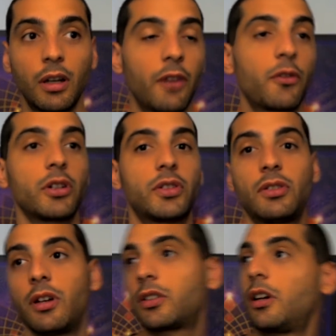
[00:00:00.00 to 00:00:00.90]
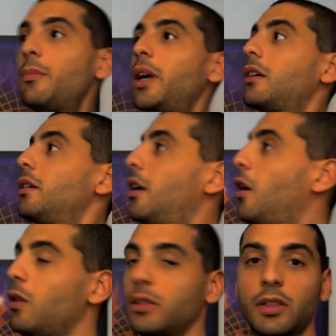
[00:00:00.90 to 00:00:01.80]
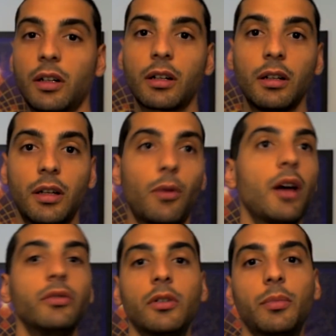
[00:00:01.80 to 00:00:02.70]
Of course, it's not going to make a whole circle around you